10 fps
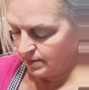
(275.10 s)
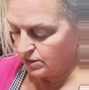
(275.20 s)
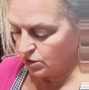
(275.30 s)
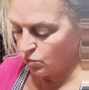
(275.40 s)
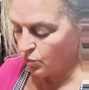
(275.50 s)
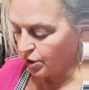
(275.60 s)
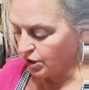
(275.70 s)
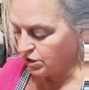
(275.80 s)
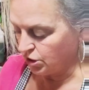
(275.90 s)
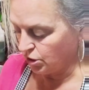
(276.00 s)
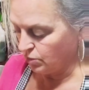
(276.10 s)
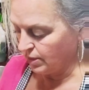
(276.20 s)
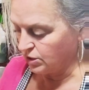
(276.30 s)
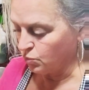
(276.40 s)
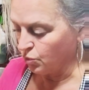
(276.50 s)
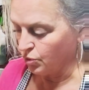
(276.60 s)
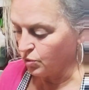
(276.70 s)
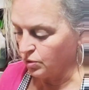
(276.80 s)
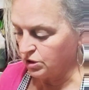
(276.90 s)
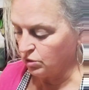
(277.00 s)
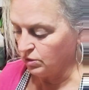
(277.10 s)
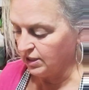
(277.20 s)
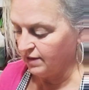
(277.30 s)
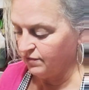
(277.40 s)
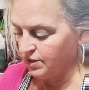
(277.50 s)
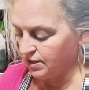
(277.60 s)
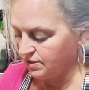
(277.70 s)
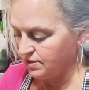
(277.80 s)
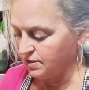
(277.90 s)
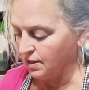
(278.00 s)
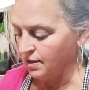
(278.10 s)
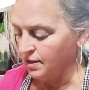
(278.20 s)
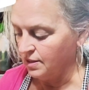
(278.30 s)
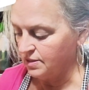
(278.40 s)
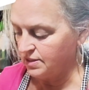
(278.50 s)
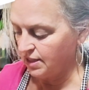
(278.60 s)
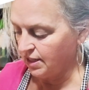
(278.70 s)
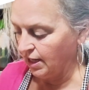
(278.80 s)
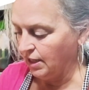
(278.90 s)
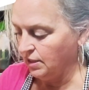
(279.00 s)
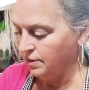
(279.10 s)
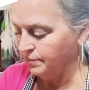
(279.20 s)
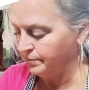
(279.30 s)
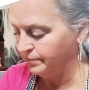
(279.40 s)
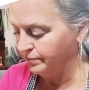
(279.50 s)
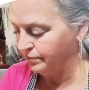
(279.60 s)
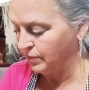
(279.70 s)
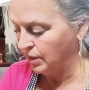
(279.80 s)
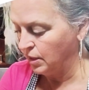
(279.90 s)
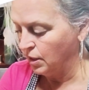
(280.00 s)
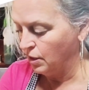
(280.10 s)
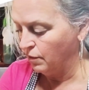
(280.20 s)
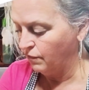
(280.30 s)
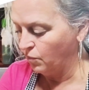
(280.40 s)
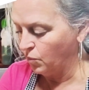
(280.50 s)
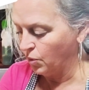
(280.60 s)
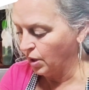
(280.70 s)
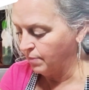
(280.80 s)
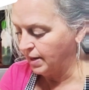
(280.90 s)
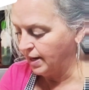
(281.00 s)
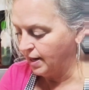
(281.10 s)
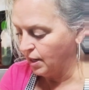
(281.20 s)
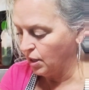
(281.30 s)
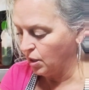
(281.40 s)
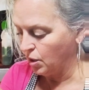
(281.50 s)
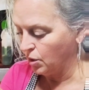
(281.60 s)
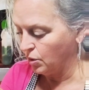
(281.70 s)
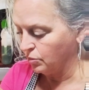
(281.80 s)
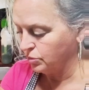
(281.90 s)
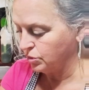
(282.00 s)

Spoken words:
And so what we're going to do is we're going to leave this sitting for about,